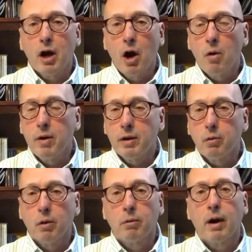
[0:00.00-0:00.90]

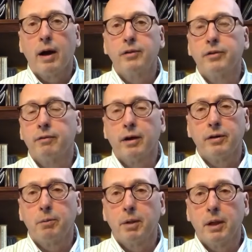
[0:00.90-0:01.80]
co-equal rights of
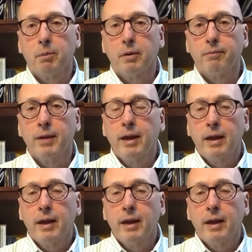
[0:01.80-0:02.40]
other people,